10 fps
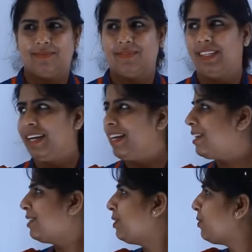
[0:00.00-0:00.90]

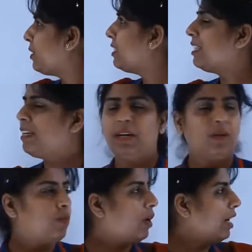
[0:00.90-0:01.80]
Yes, you can see my
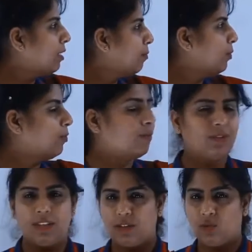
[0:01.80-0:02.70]
whiteboard,
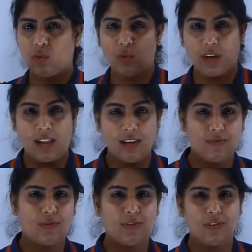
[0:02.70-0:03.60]
so
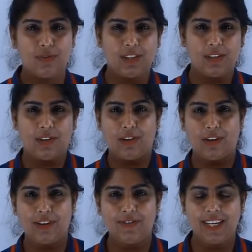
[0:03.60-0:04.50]
colorful with a lot
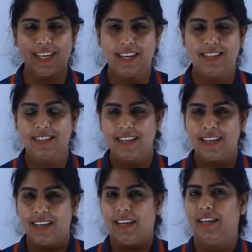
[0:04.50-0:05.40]
of things.
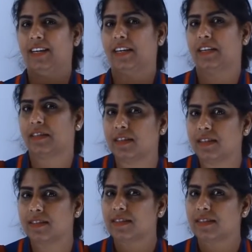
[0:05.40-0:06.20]
Any guesses?